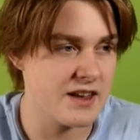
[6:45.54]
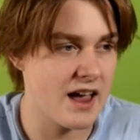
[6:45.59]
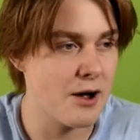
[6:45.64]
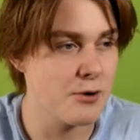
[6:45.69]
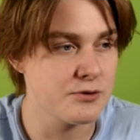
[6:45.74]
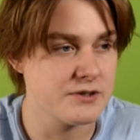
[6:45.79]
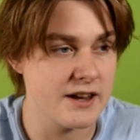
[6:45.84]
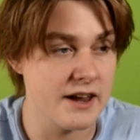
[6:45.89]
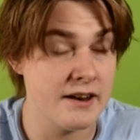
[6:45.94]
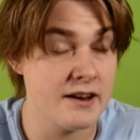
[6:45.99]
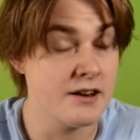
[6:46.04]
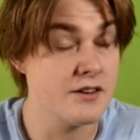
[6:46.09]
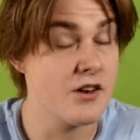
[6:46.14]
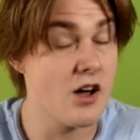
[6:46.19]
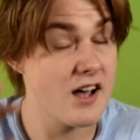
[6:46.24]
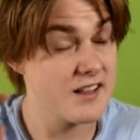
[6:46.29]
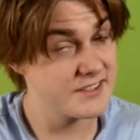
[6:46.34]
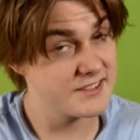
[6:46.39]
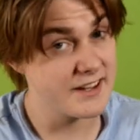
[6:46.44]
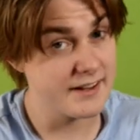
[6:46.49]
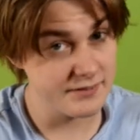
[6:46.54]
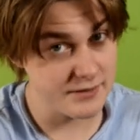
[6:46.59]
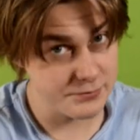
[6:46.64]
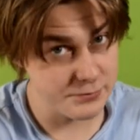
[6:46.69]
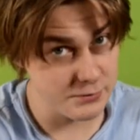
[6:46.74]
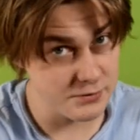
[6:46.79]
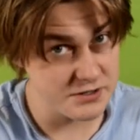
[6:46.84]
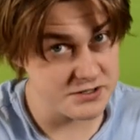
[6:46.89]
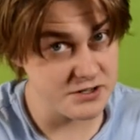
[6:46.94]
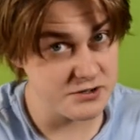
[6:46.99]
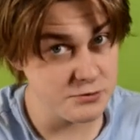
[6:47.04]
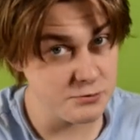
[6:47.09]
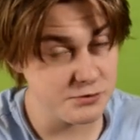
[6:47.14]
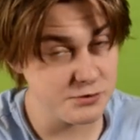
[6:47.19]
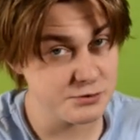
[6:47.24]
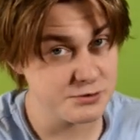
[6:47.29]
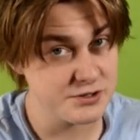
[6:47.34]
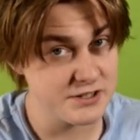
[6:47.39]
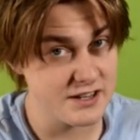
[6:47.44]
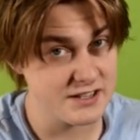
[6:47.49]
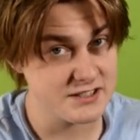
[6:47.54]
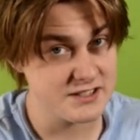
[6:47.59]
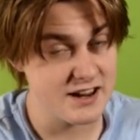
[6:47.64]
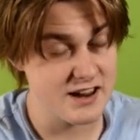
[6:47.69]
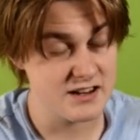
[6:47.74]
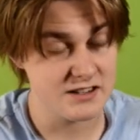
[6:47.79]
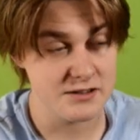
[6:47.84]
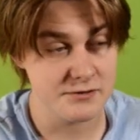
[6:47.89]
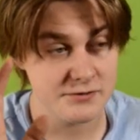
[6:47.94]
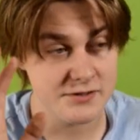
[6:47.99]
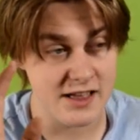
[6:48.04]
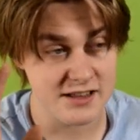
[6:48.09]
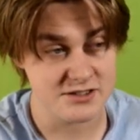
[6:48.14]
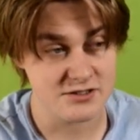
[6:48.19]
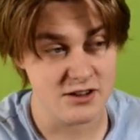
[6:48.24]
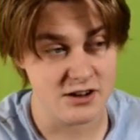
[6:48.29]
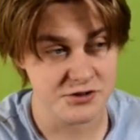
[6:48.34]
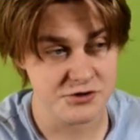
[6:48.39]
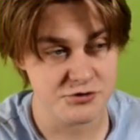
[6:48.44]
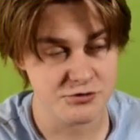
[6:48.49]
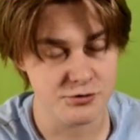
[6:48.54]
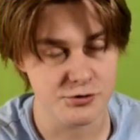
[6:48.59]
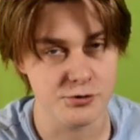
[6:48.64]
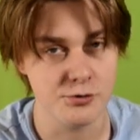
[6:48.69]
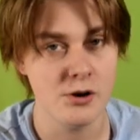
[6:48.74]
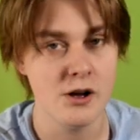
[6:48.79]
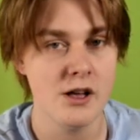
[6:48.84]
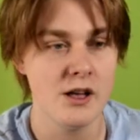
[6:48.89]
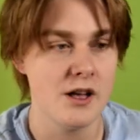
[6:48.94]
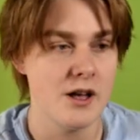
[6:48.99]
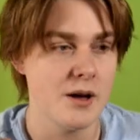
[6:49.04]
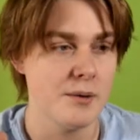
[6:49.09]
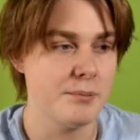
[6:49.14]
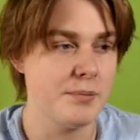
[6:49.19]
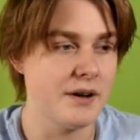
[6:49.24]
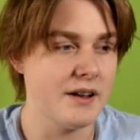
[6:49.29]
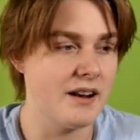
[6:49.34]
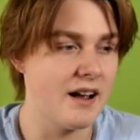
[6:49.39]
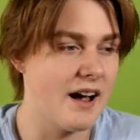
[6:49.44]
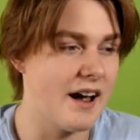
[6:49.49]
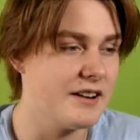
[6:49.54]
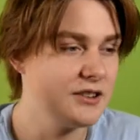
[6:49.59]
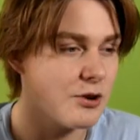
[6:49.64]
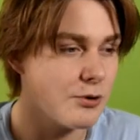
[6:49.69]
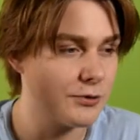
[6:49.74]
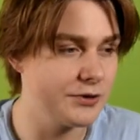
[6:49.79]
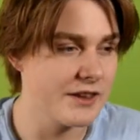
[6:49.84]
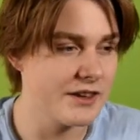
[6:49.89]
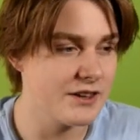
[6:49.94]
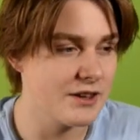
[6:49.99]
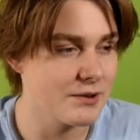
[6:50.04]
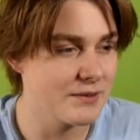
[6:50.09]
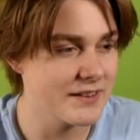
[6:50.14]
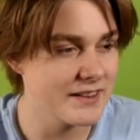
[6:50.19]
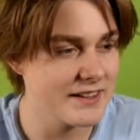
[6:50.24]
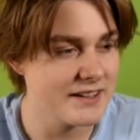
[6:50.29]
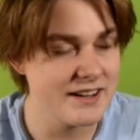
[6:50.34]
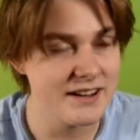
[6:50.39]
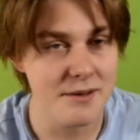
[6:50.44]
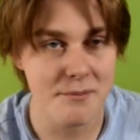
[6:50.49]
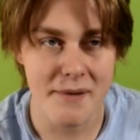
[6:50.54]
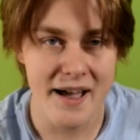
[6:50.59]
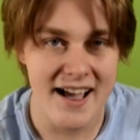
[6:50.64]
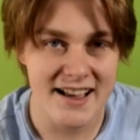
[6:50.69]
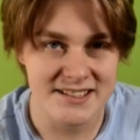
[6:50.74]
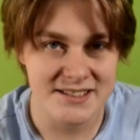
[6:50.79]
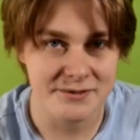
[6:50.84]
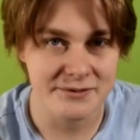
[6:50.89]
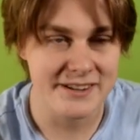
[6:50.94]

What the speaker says: outdated. Not saying that there is a new UCS Tantive. That's not true. But I don't think you really need a massive